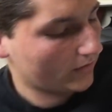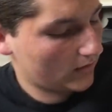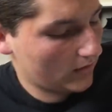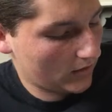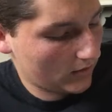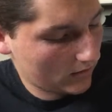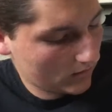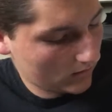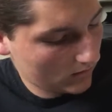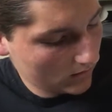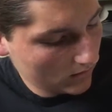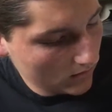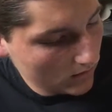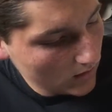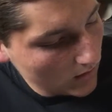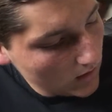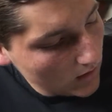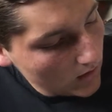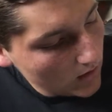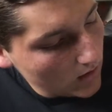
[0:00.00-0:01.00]
in here.
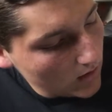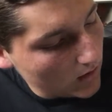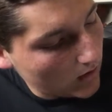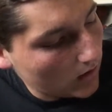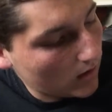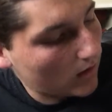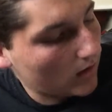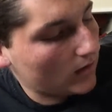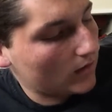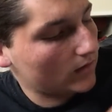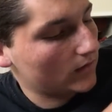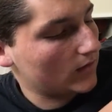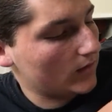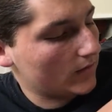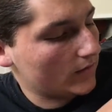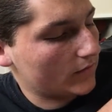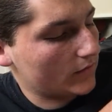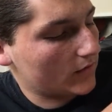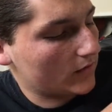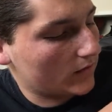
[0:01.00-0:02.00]
Uh,
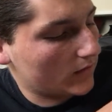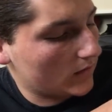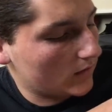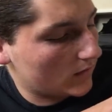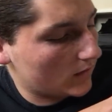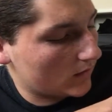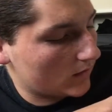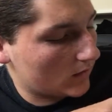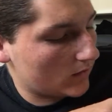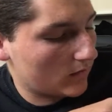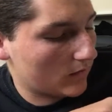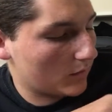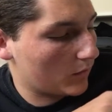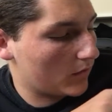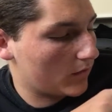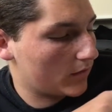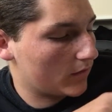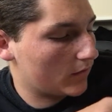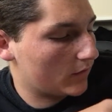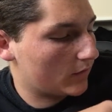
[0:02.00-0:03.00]
as you can see, this is
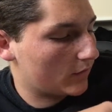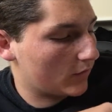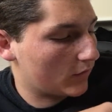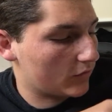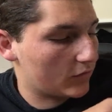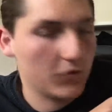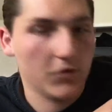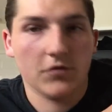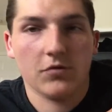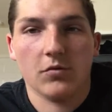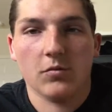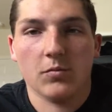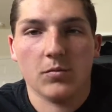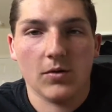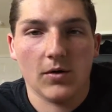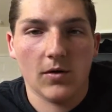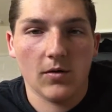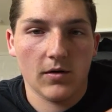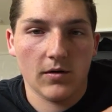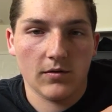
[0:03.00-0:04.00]
what your filtration will be
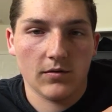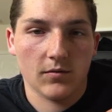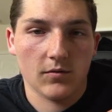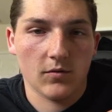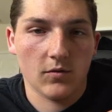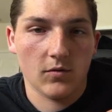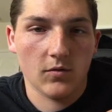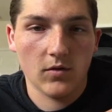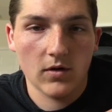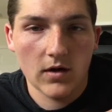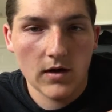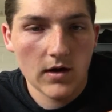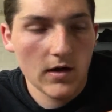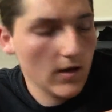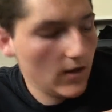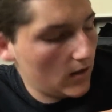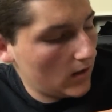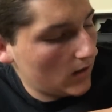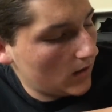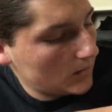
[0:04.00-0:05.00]
going through.
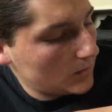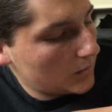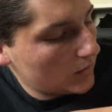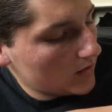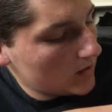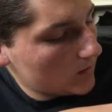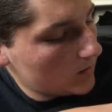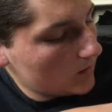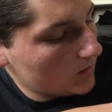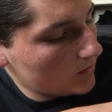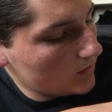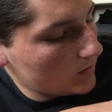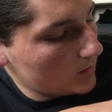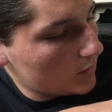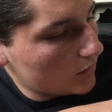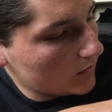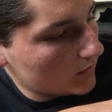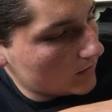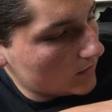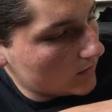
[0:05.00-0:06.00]
I'd probably
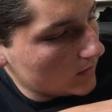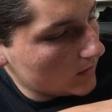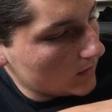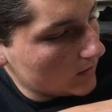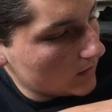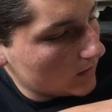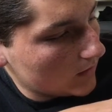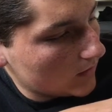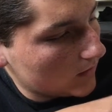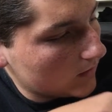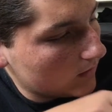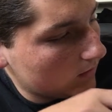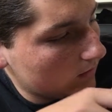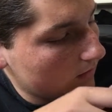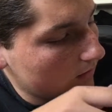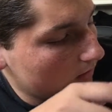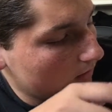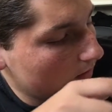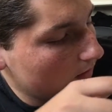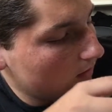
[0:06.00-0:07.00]
put the, uh,
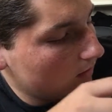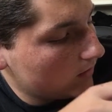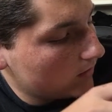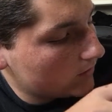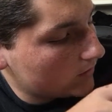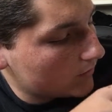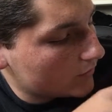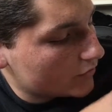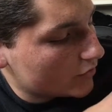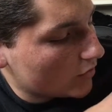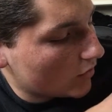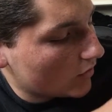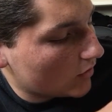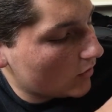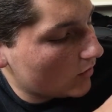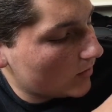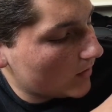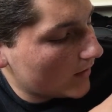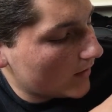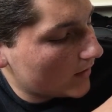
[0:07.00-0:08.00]
the
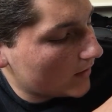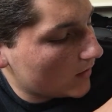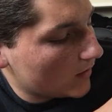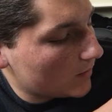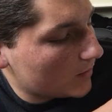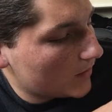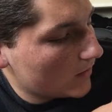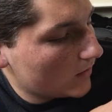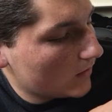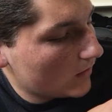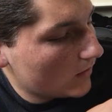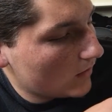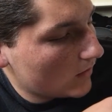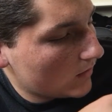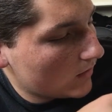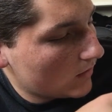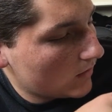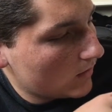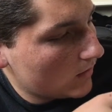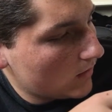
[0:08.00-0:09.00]
charcoal bag up
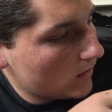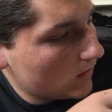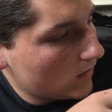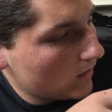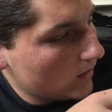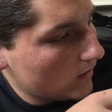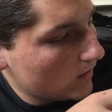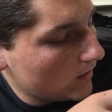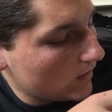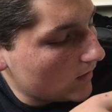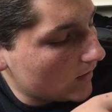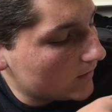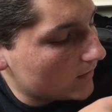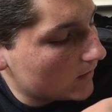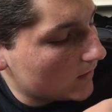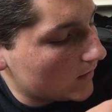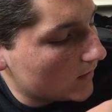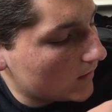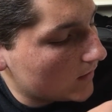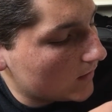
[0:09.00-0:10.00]
here, and
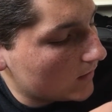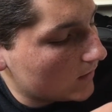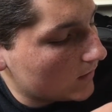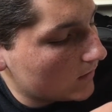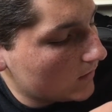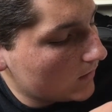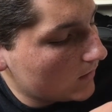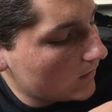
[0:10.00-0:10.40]
then